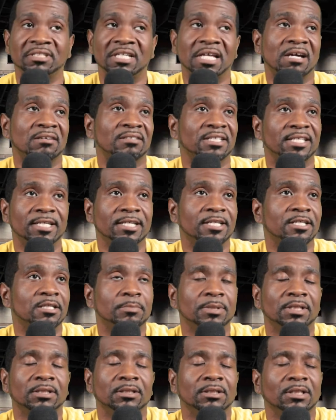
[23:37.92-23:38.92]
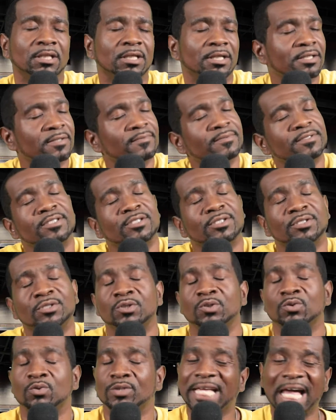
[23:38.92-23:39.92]
Now, the enemy loves to
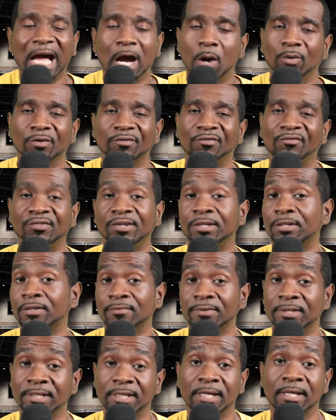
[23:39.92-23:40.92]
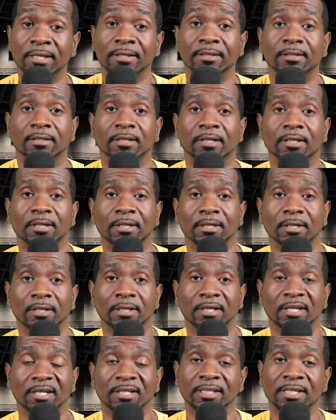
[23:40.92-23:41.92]
use our fear of death
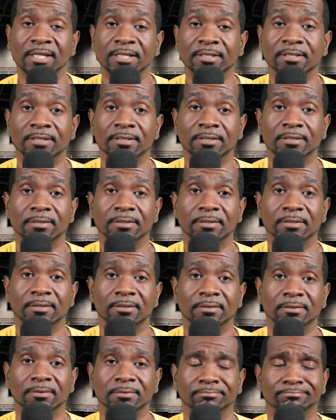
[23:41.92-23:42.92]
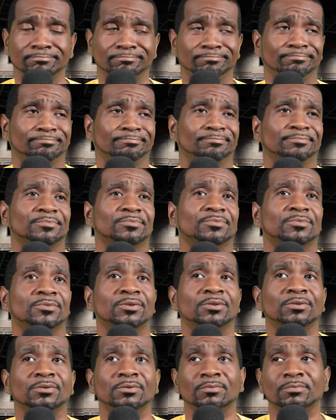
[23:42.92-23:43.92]
against us.
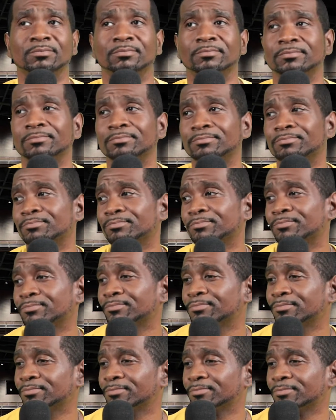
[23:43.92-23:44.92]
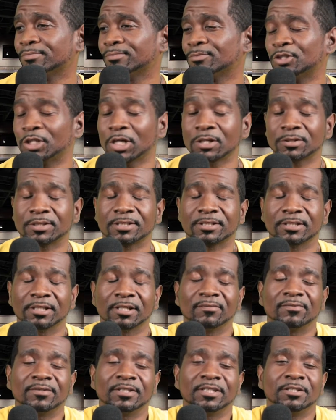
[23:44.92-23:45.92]
Who? Churches
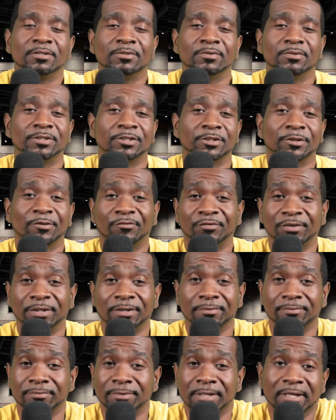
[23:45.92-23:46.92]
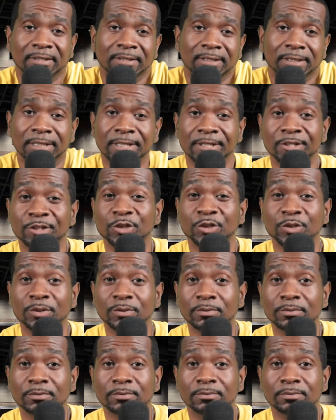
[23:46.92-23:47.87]
love to use your fear of death against you.